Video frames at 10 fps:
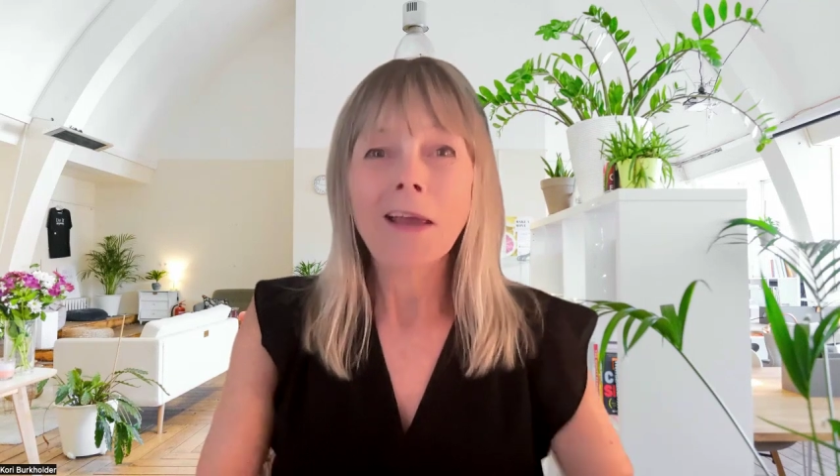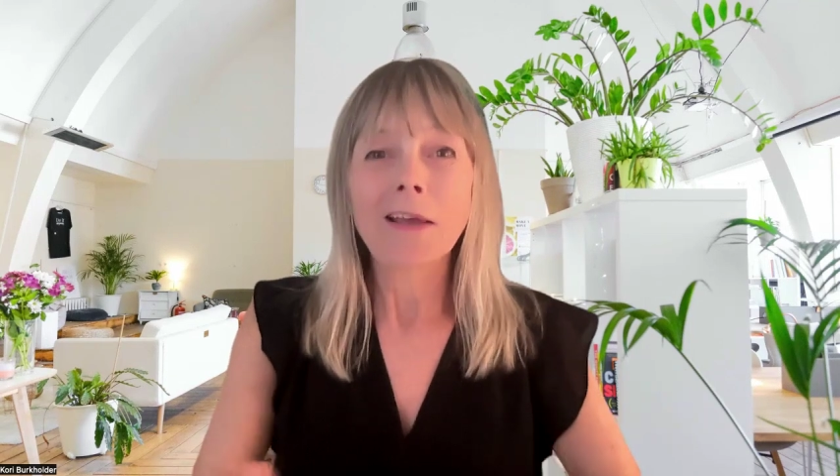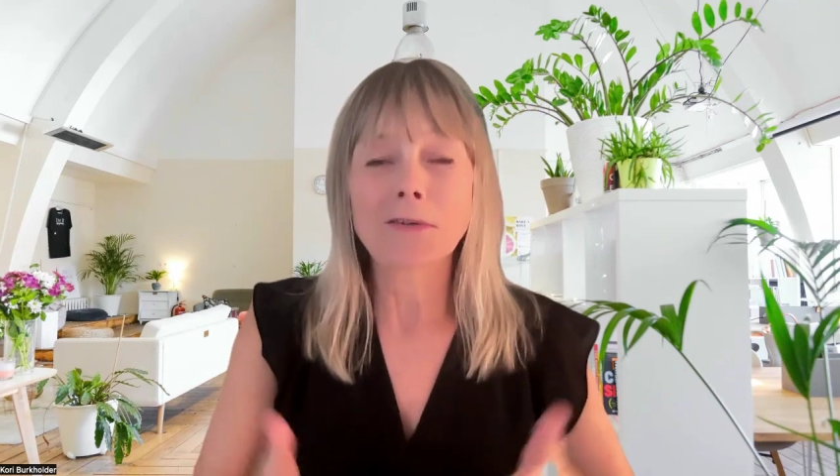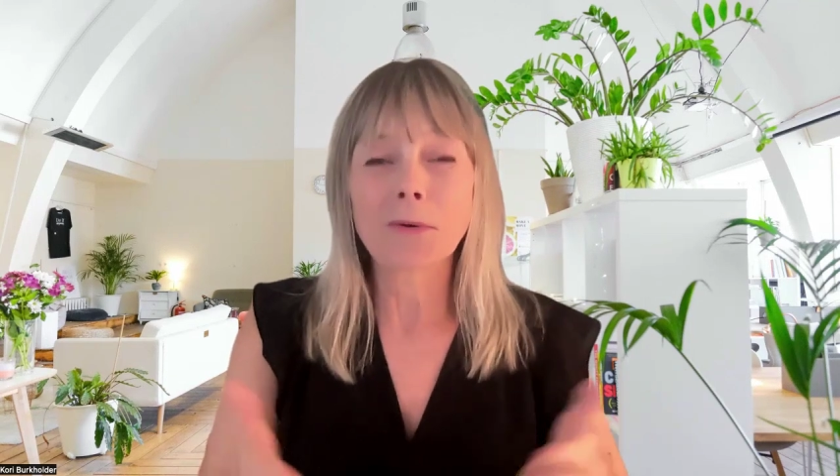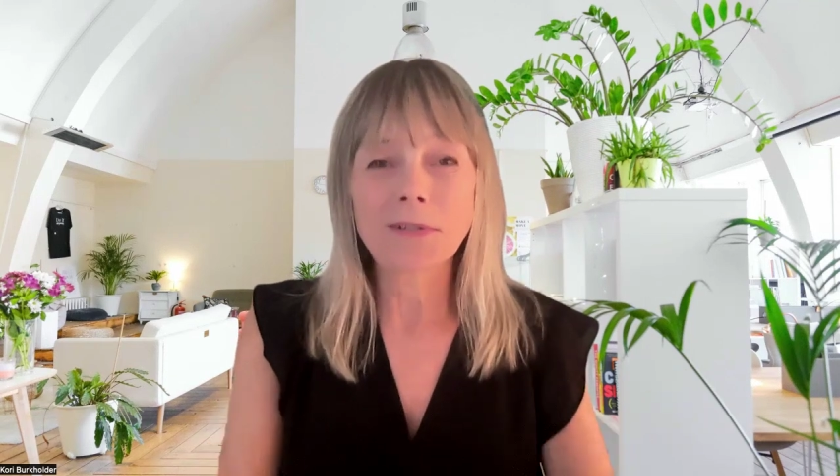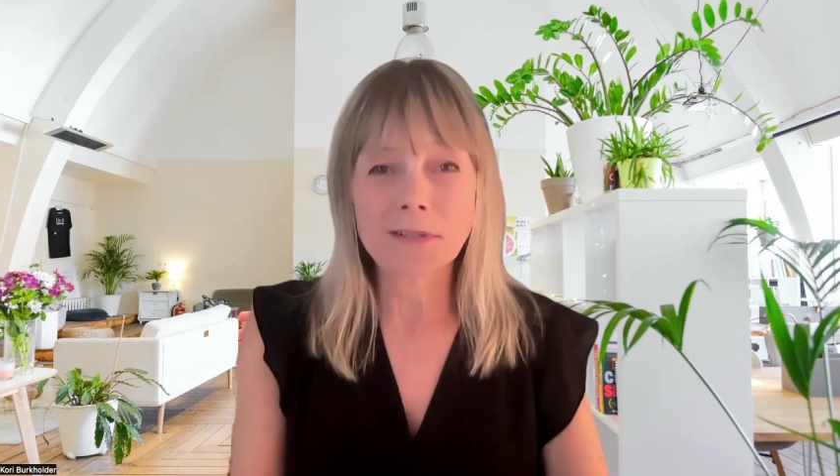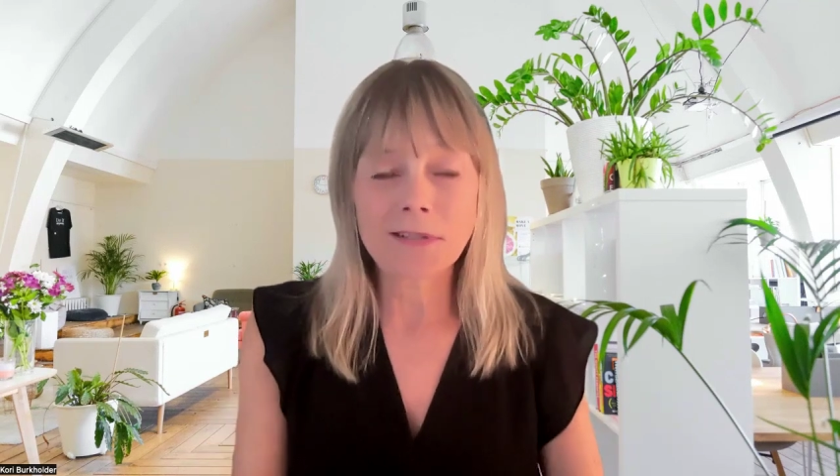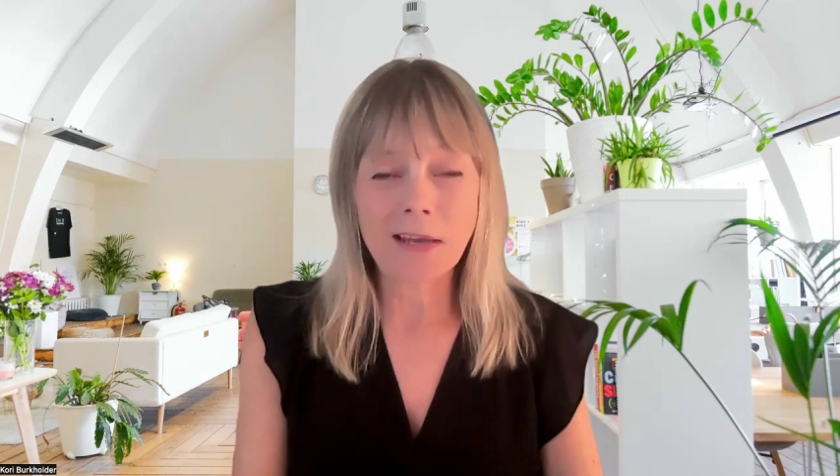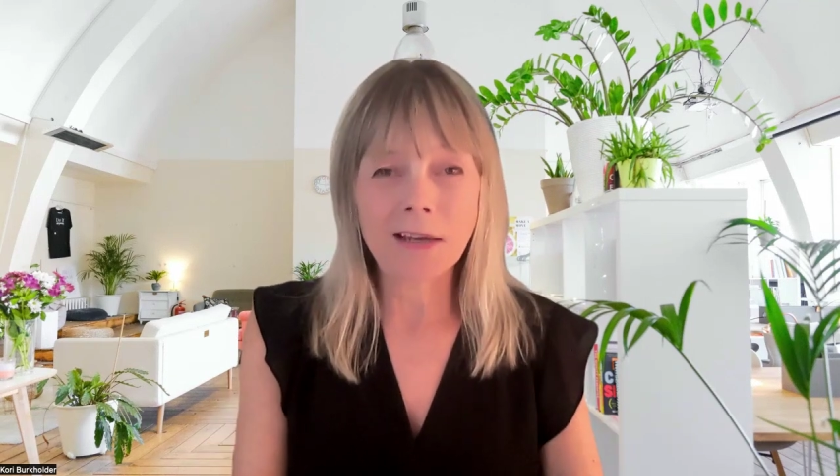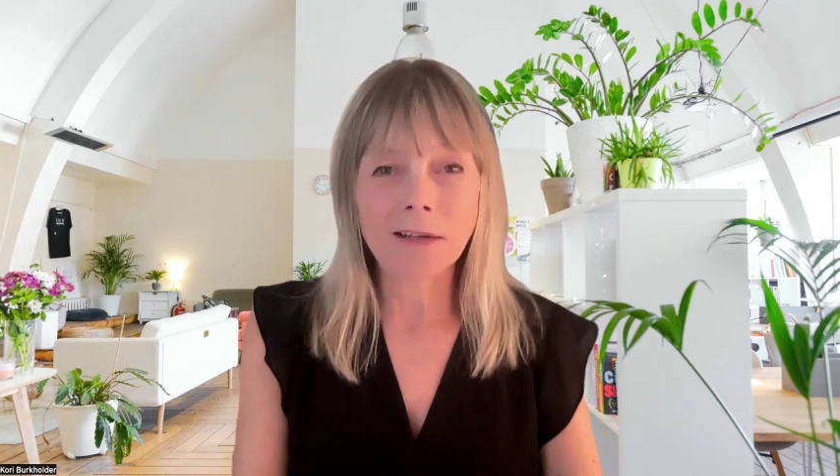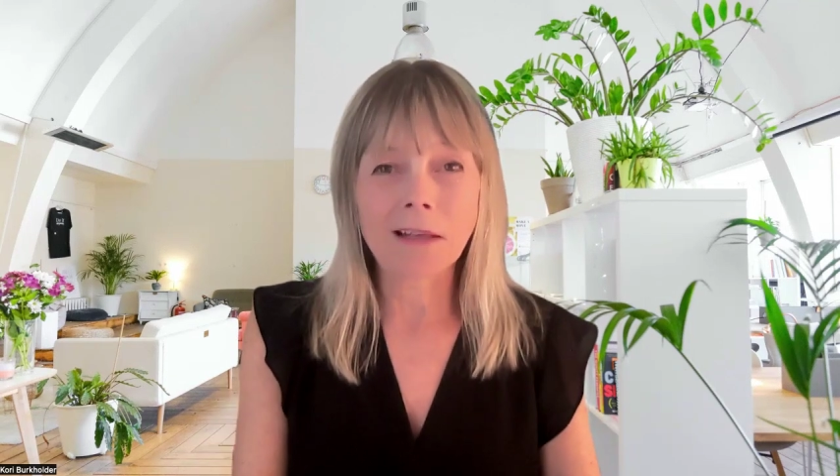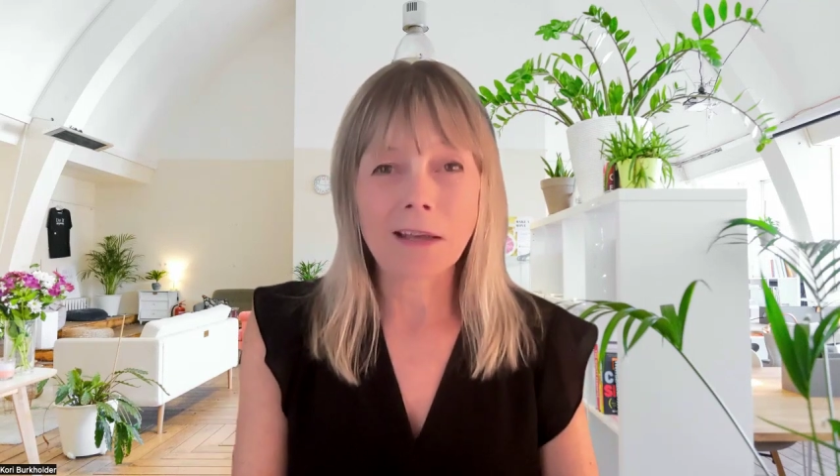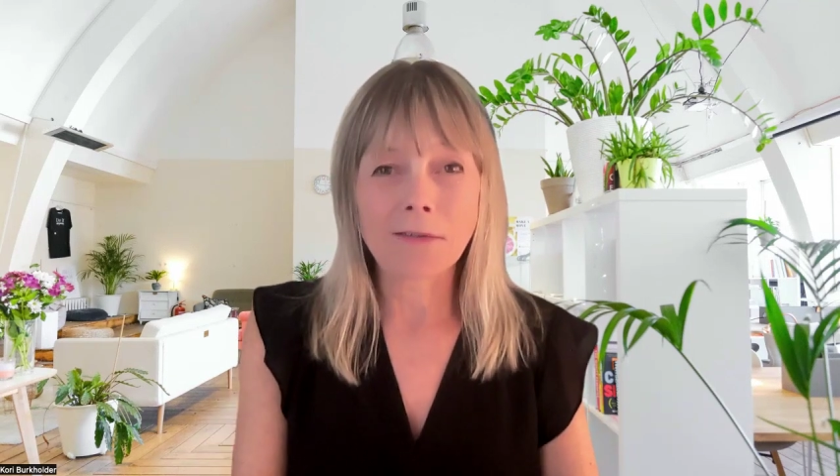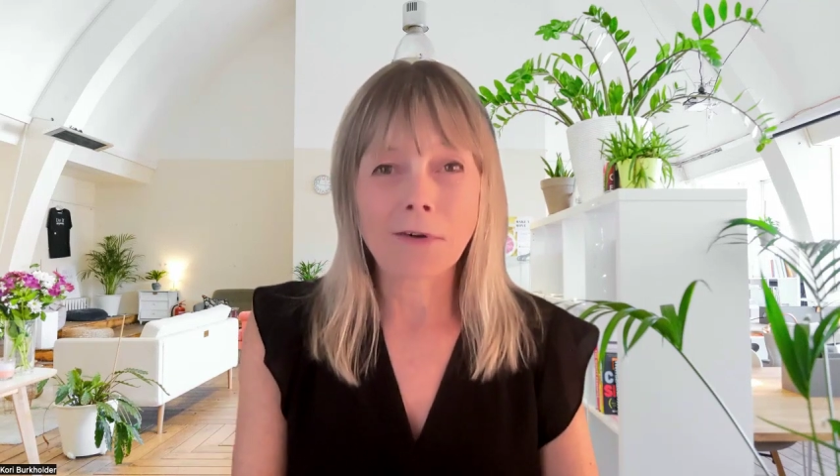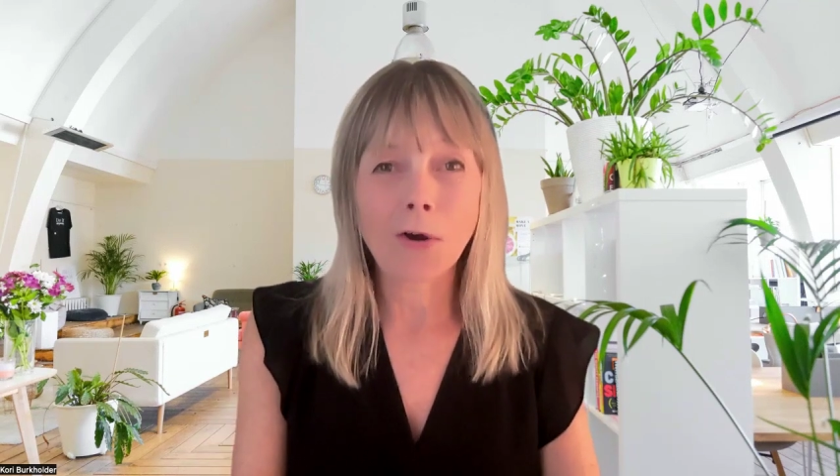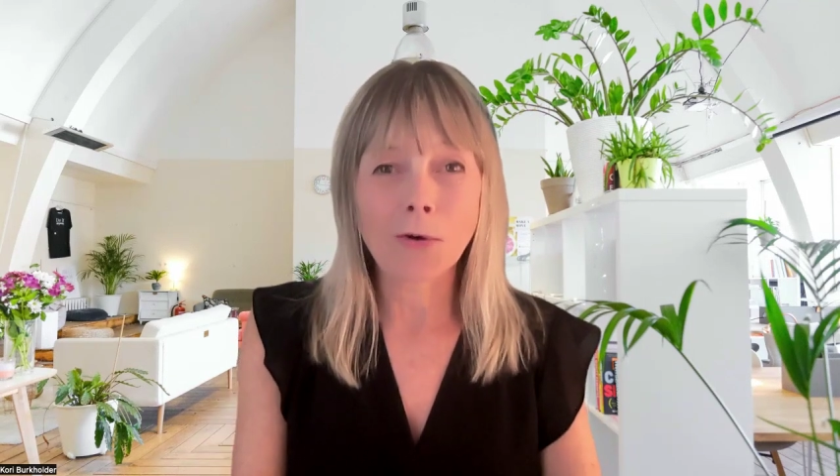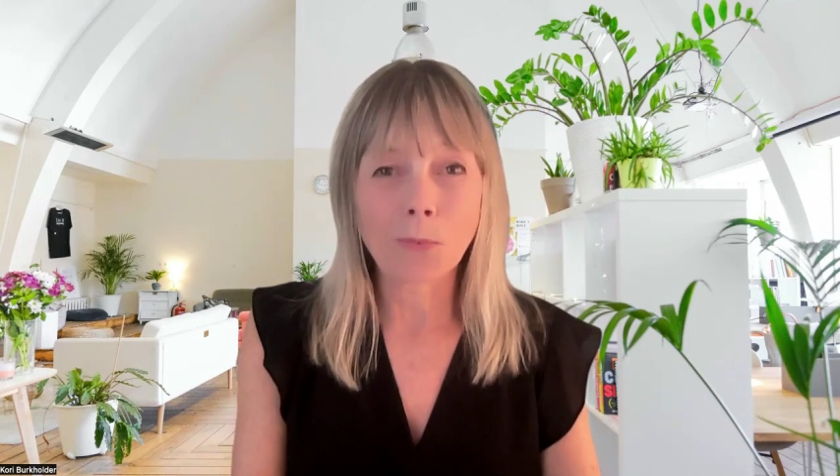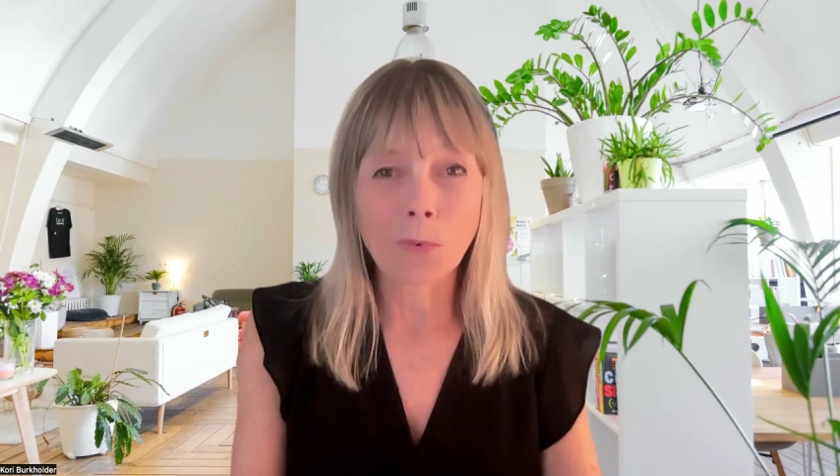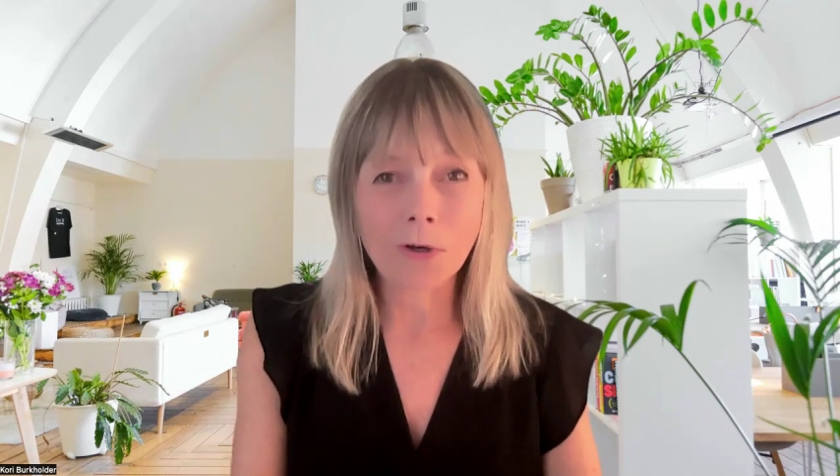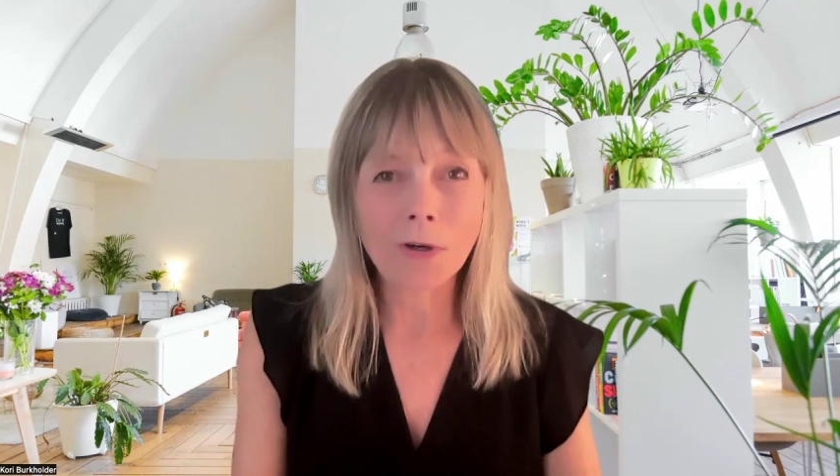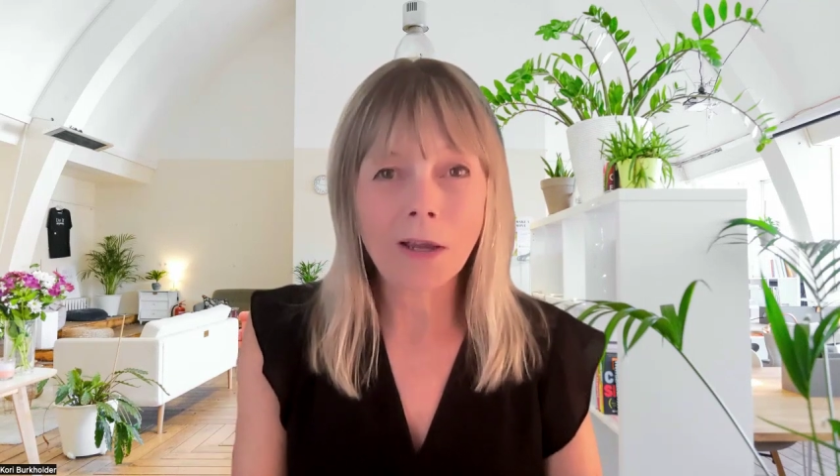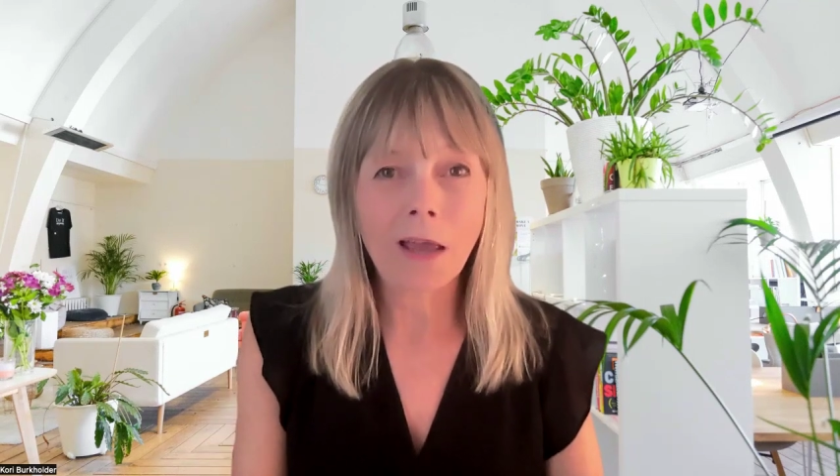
It's going to take a lot of hard work